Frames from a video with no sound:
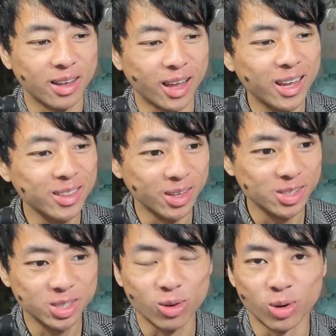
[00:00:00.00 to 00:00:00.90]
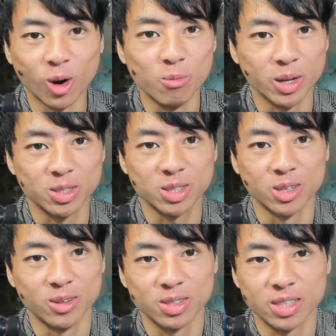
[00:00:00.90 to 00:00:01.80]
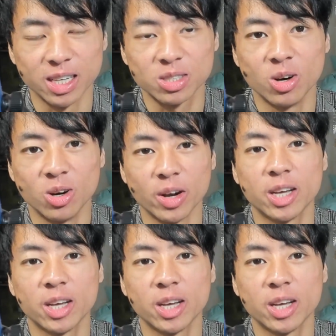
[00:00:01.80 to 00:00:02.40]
and this is a romance series that's called A